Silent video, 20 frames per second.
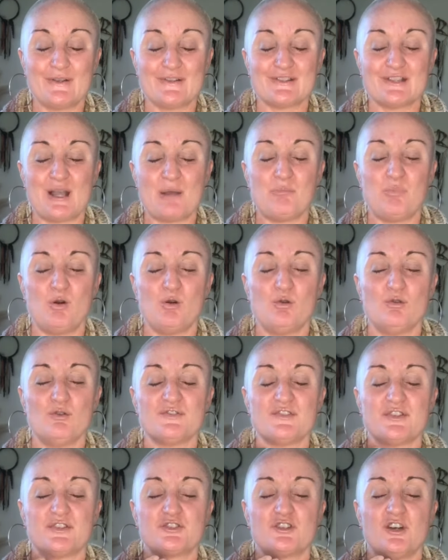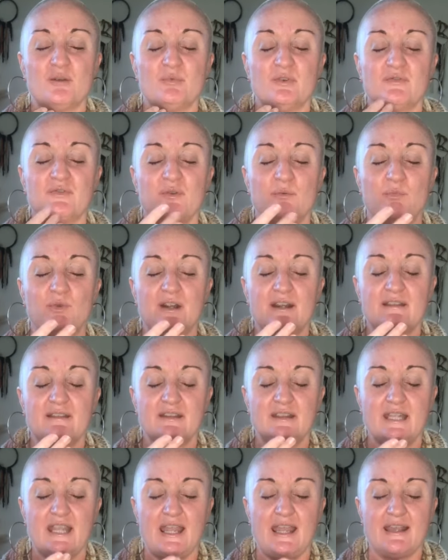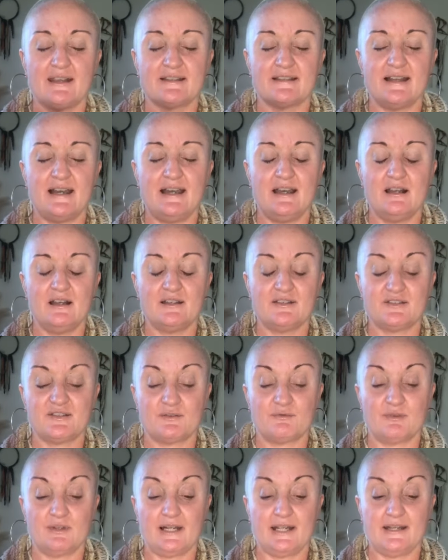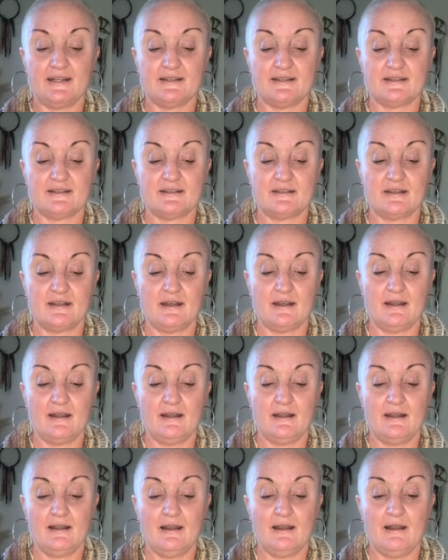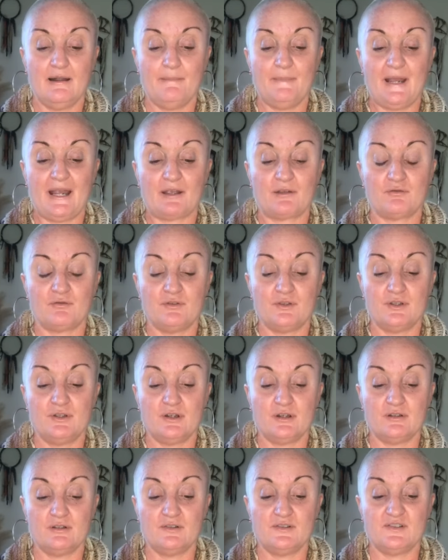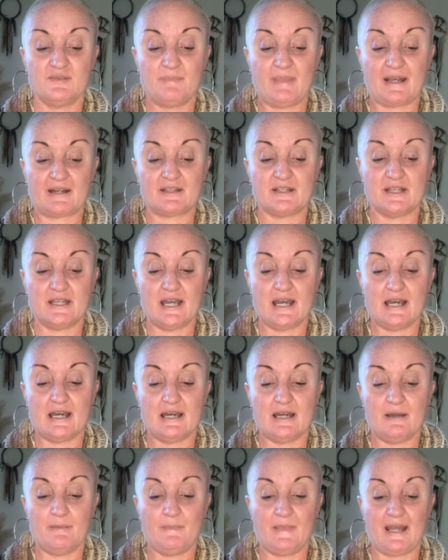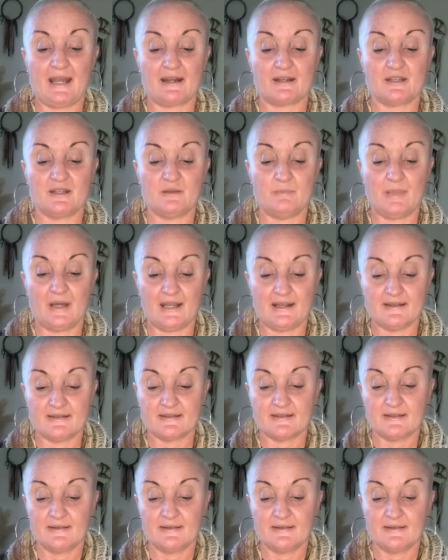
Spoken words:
Slight pause at the top of the breath, and the exhale is the release. Back through the nose, back to the heart, back to the base.